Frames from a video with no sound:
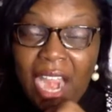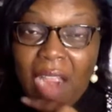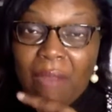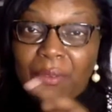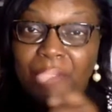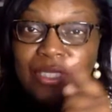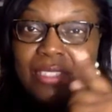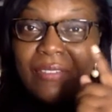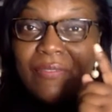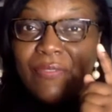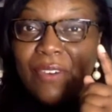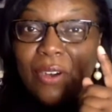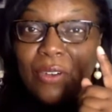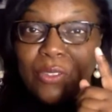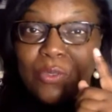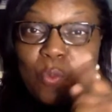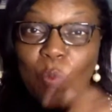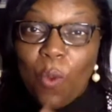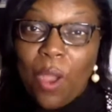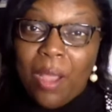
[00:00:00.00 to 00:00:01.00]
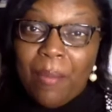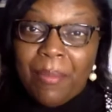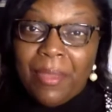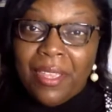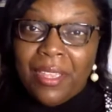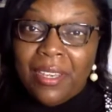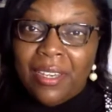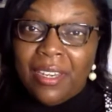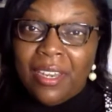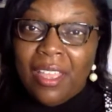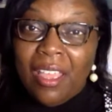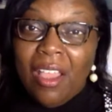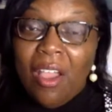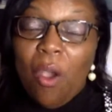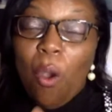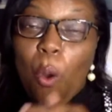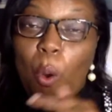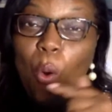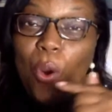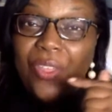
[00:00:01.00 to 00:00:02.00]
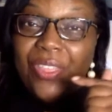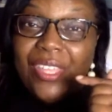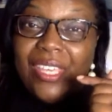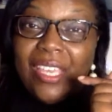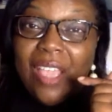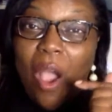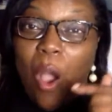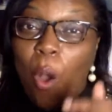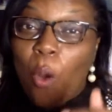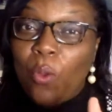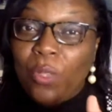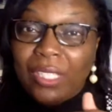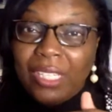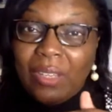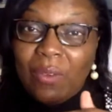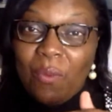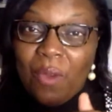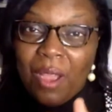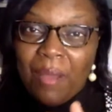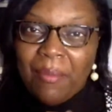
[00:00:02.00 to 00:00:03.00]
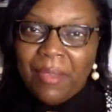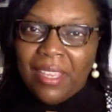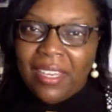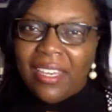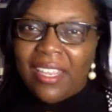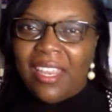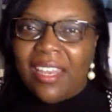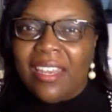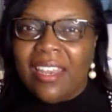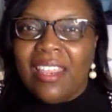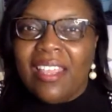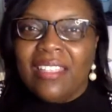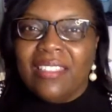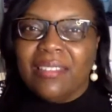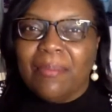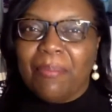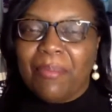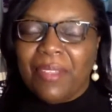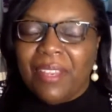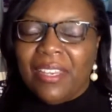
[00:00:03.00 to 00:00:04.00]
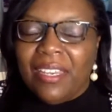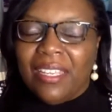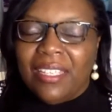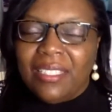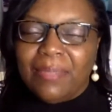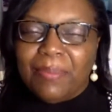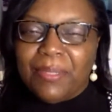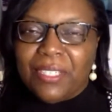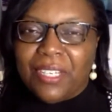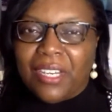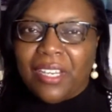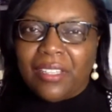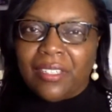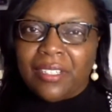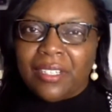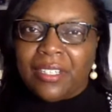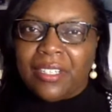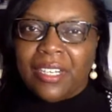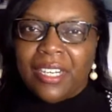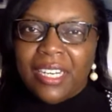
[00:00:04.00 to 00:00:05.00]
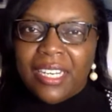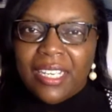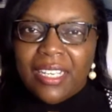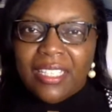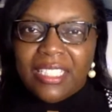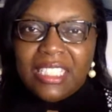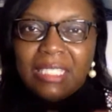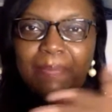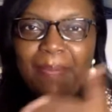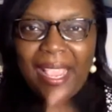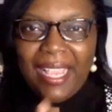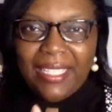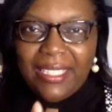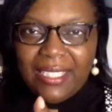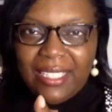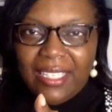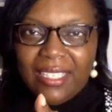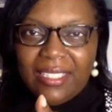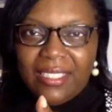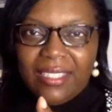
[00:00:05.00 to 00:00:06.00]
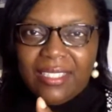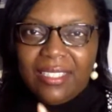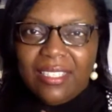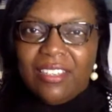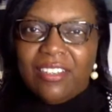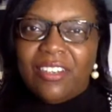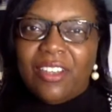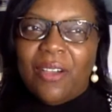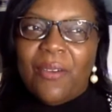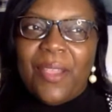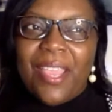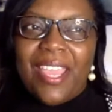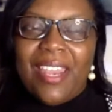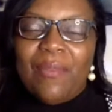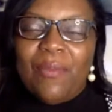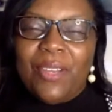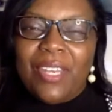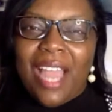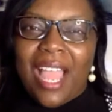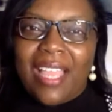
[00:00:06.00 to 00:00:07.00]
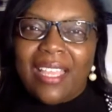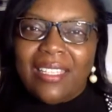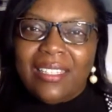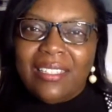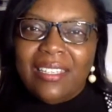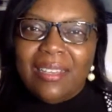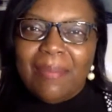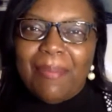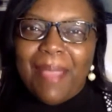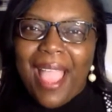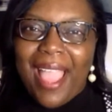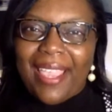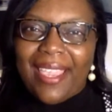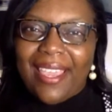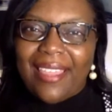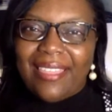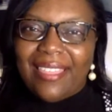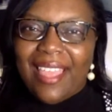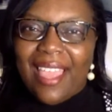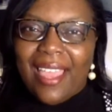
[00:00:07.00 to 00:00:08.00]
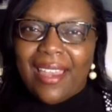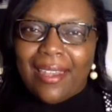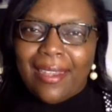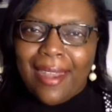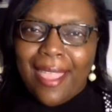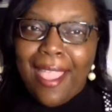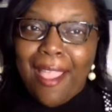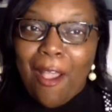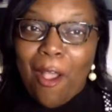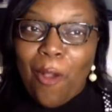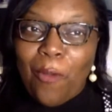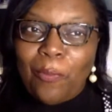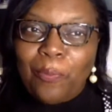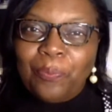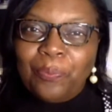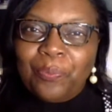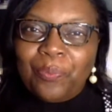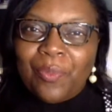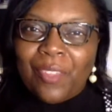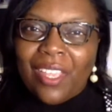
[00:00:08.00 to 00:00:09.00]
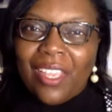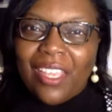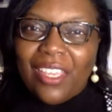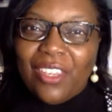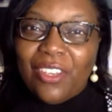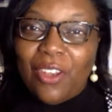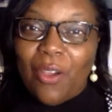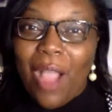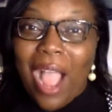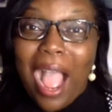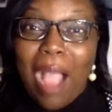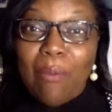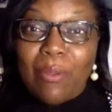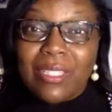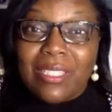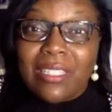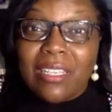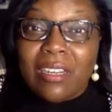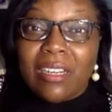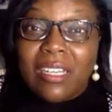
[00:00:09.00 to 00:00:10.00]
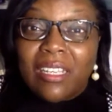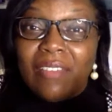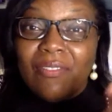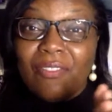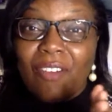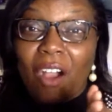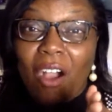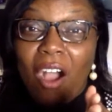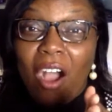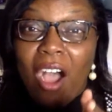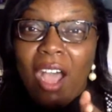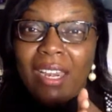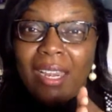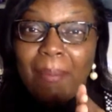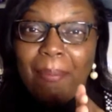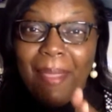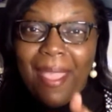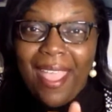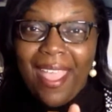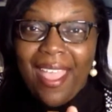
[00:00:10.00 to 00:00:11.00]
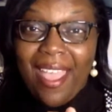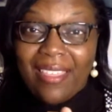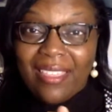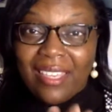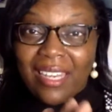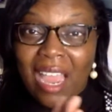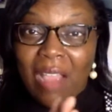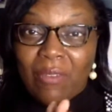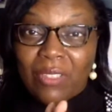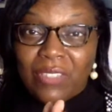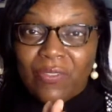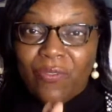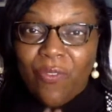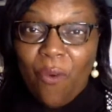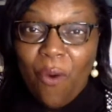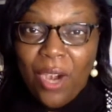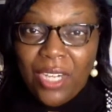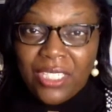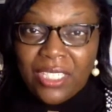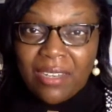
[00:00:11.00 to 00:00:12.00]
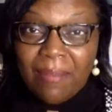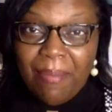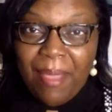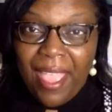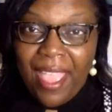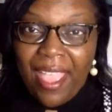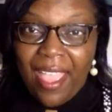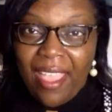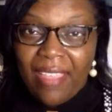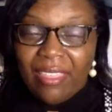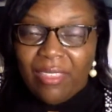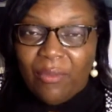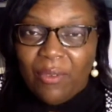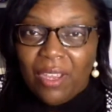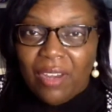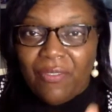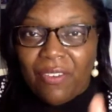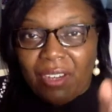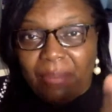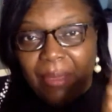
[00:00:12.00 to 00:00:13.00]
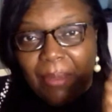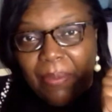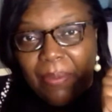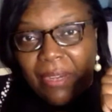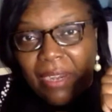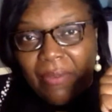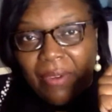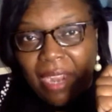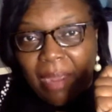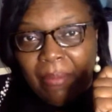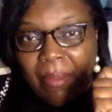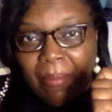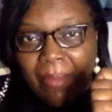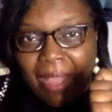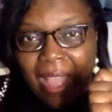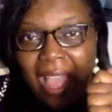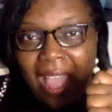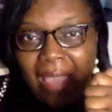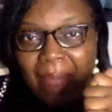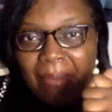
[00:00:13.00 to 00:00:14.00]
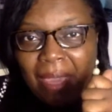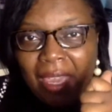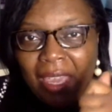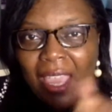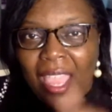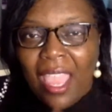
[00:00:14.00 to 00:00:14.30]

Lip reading: I was the first woman or the only woman in these particular spaces, and when I look back at that now, I was literally on a path and I was forging a path, for the people that were coming behind me.